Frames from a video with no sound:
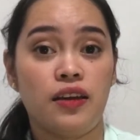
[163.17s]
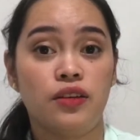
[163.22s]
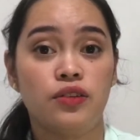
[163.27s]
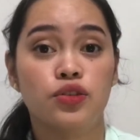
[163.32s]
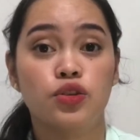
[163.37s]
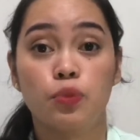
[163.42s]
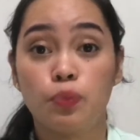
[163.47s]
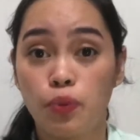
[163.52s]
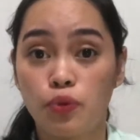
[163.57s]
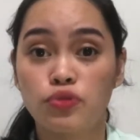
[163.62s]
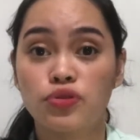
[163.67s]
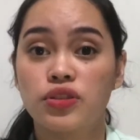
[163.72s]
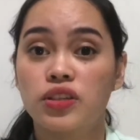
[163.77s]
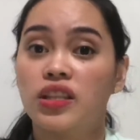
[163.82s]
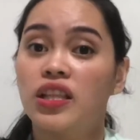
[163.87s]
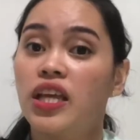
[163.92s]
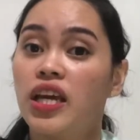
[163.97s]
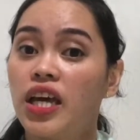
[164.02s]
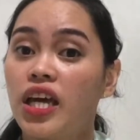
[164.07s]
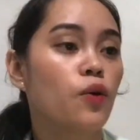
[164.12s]

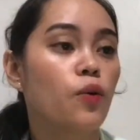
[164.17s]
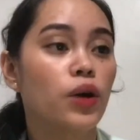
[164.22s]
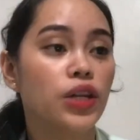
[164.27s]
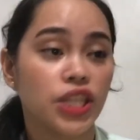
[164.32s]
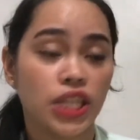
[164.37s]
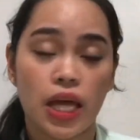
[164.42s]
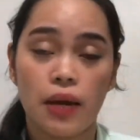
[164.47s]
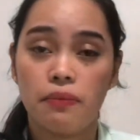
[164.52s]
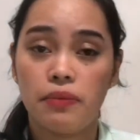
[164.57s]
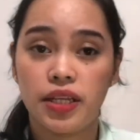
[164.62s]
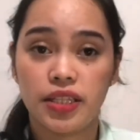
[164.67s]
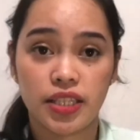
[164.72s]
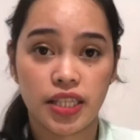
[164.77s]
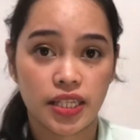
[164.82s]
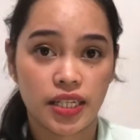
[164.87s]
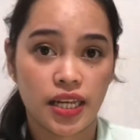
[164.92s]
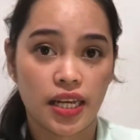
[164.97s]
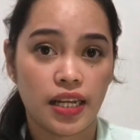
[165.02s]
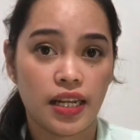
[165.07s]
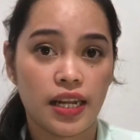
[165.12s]
Supposedly, one tablet a
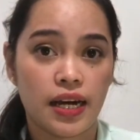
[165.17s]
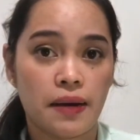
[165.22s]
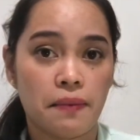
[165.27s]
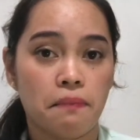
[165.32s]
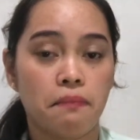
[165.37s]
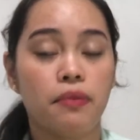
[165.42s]
day lang.